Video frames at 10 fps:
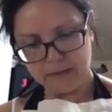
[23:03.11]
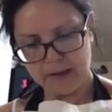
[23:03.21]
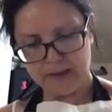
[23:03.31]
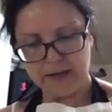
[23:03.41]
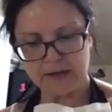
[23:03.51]

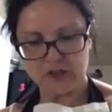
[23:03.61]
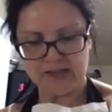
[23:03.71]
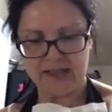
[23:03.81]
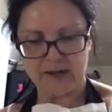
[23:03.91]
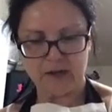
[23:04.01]
And then I
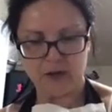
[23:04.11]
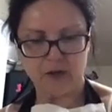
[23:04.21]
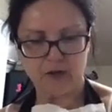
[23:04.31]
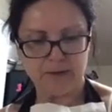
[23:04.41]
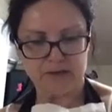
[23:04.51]
just added a
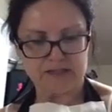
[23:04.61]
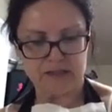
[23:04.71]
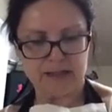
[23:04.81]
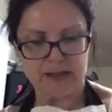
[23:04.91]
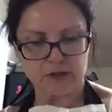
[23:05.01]
little bit of
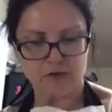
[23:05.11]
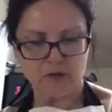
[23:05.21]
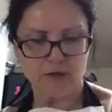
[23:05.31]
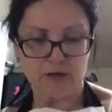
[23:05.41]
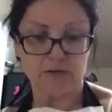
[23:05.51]

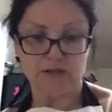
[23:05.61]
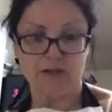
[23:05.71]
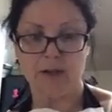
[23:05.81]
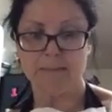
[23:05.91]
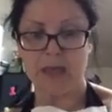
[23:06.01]
cilantro and it was
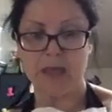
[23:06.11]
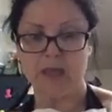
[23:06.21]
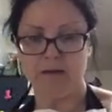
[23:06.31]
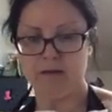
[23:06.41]
yummy.